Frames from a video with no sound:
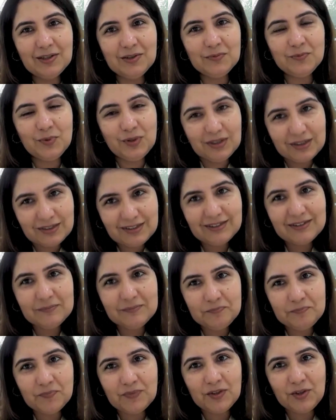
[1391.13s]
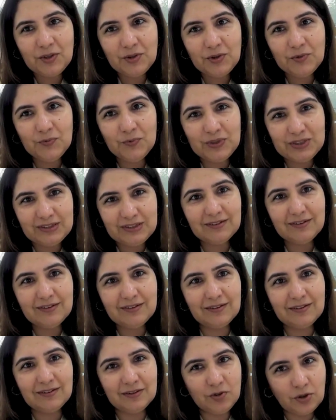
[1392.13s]
work, with
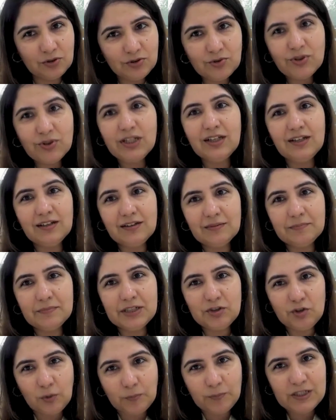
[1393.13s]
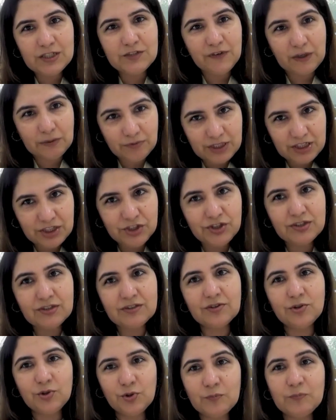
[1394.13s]
not only Metropolis
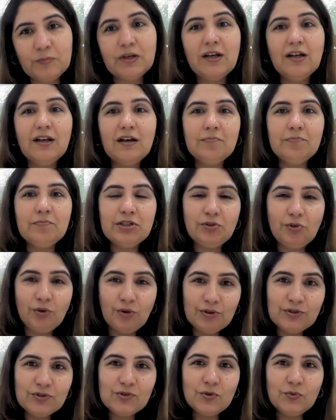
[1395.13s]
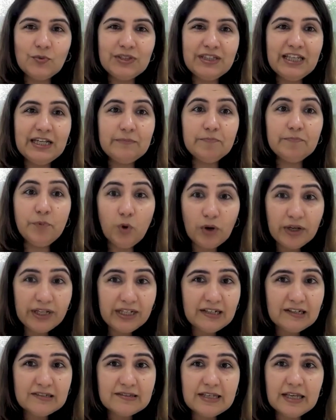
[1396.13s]
Foundation Group, but also with the
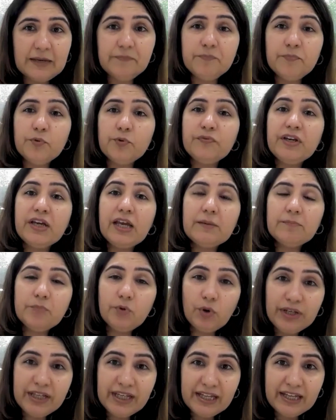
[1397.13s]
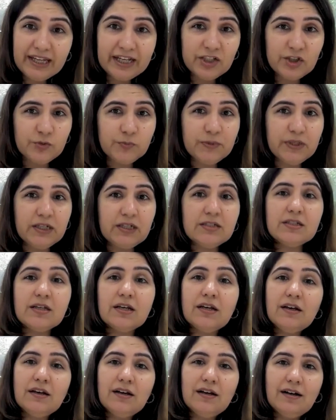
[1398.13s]
employees, improving employee engagement,
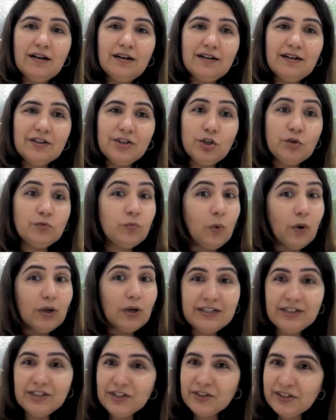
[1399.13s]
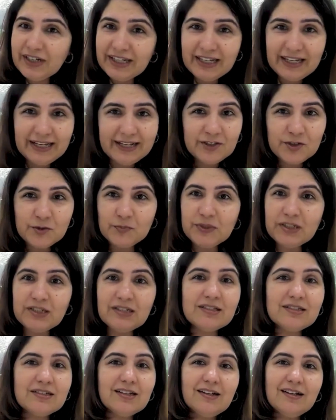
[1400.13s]
volunteer engagement.